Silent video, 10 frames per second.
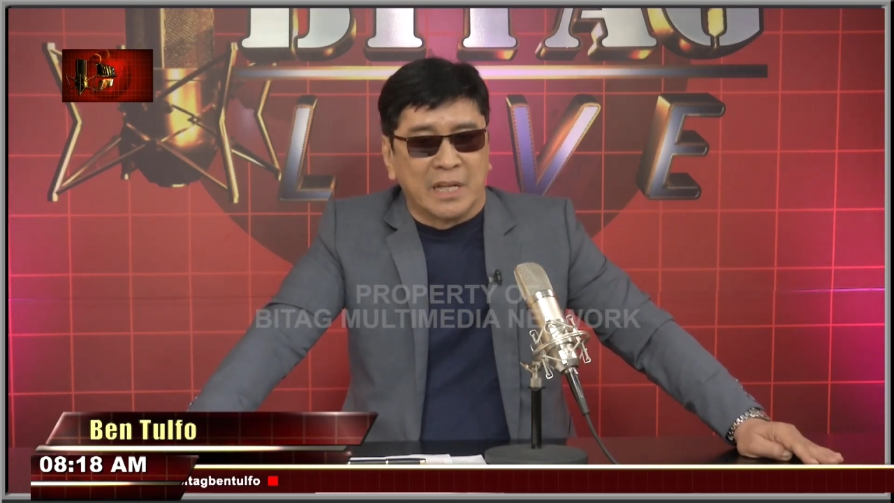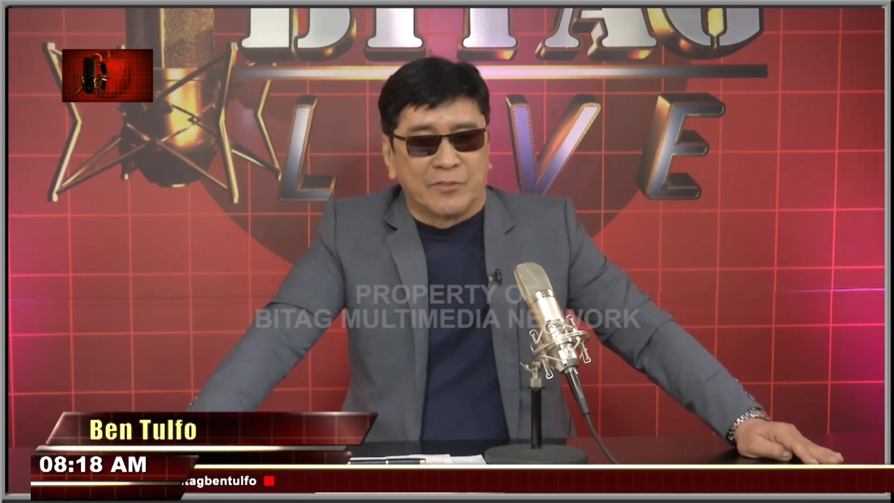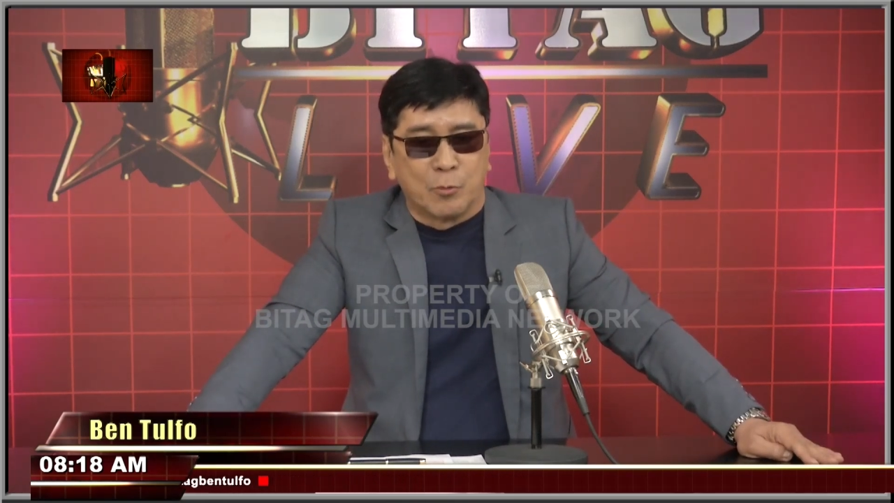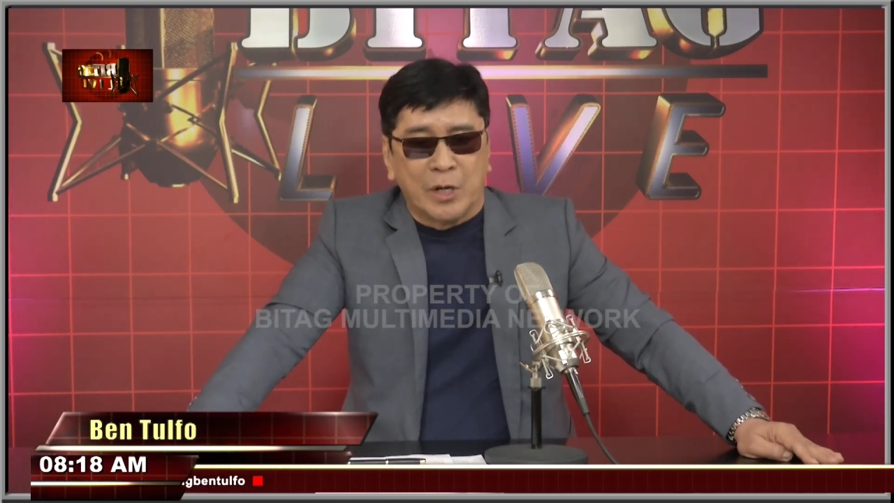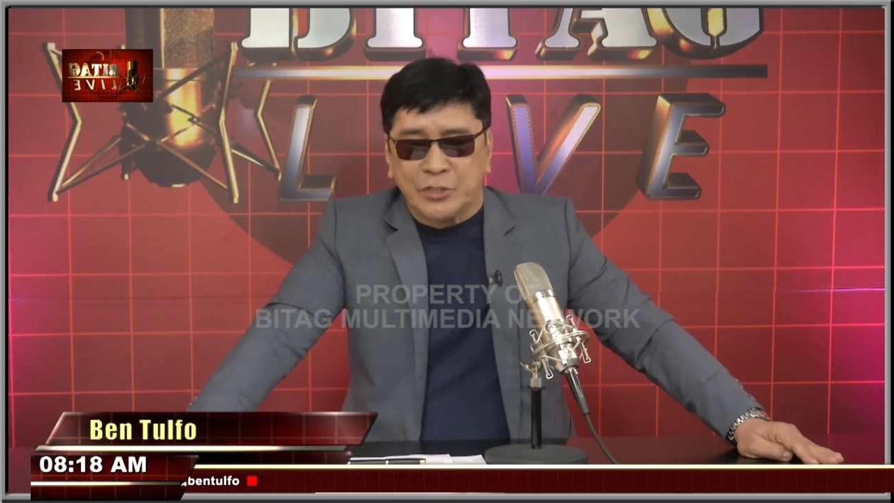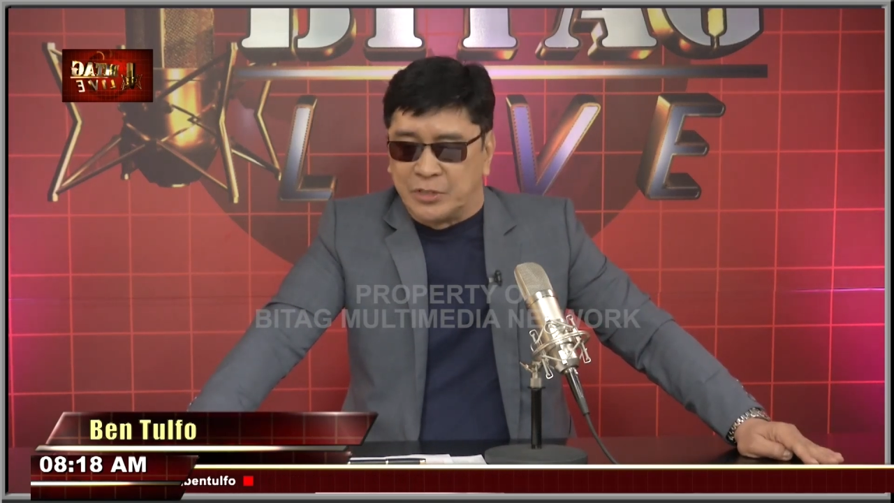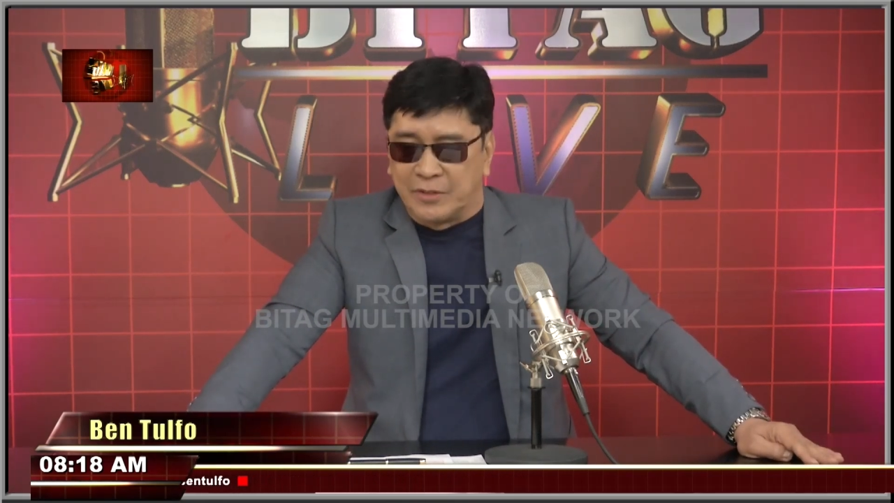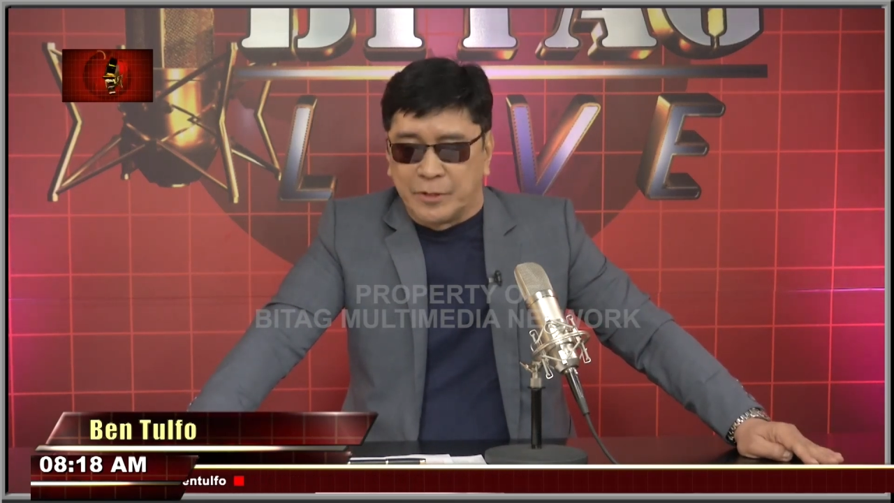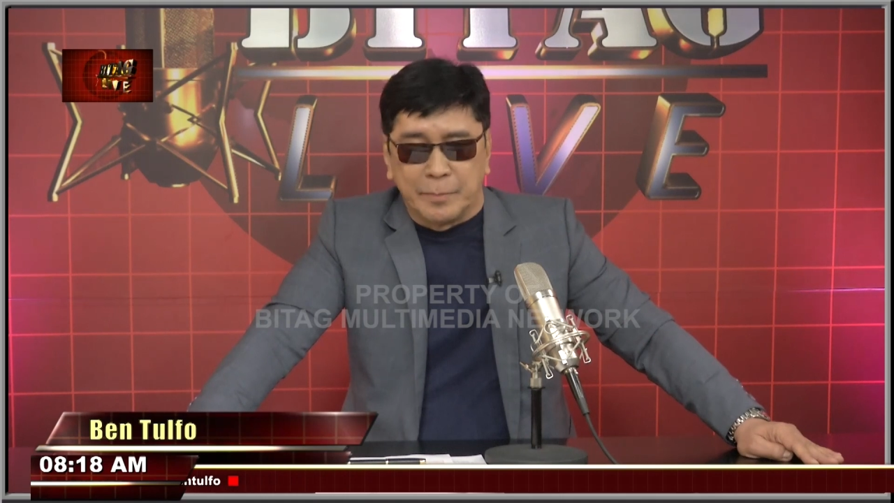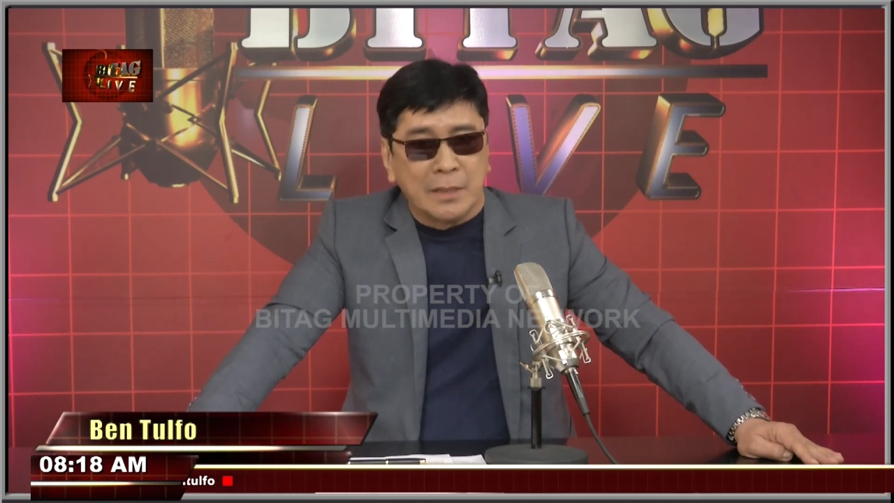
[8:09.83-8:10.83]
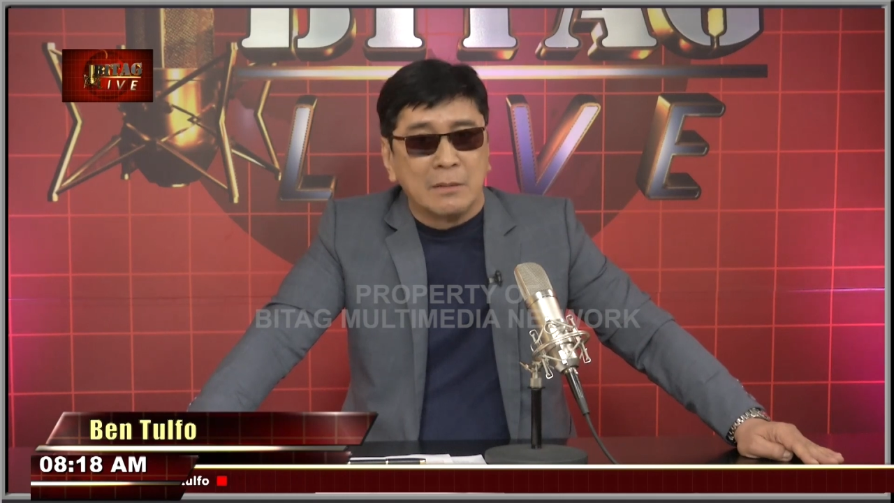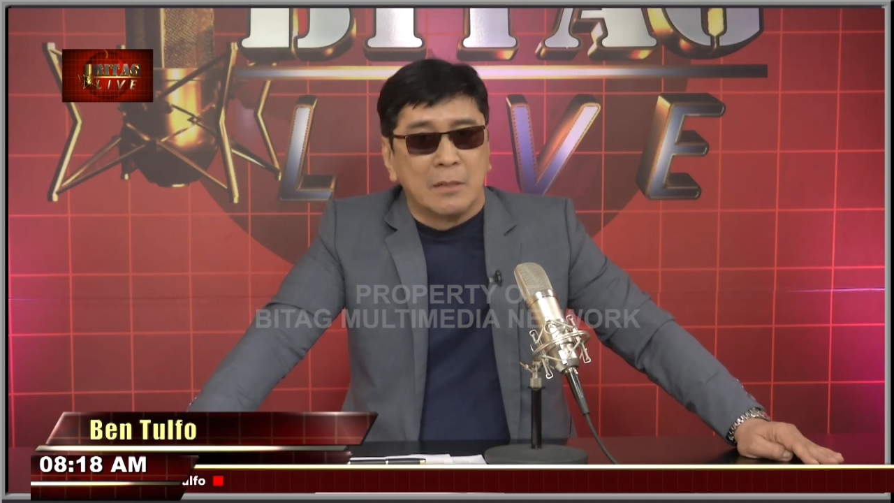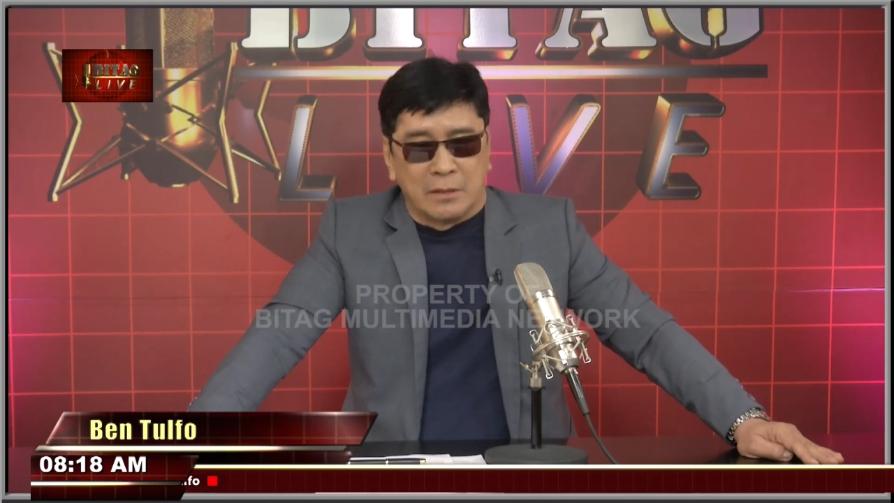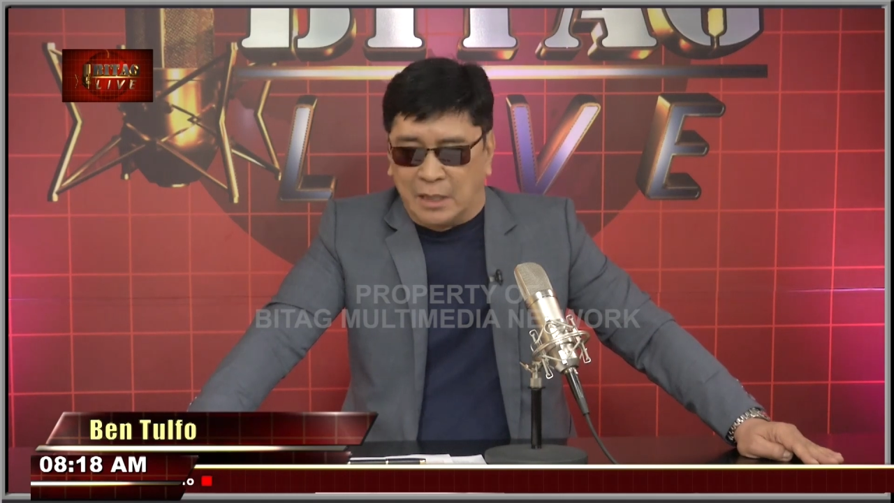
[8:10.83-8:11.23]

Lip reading: Never was, never be,